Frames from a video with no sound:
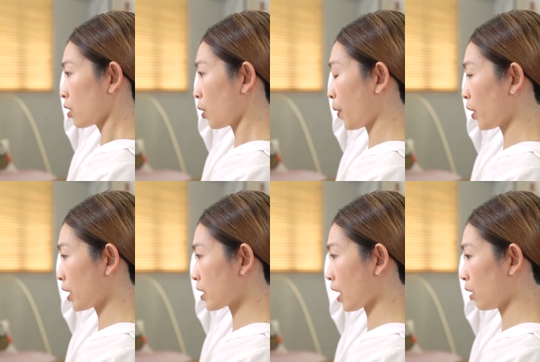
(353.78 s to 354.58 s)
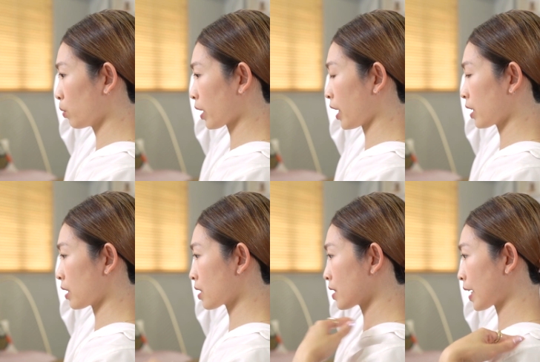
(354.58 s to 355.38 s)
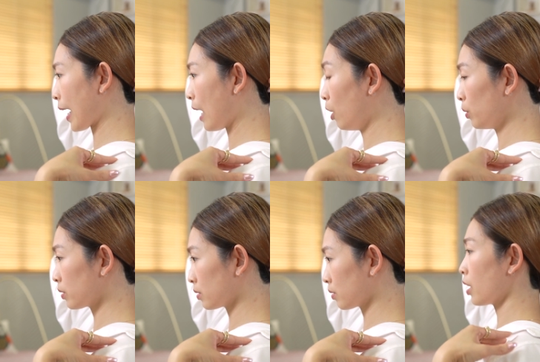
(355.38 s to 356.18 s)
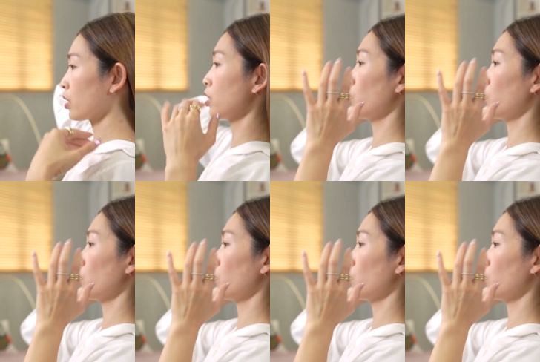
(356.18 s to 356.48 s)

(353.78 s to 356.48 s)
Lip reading: your ponytail will kind of stick out. You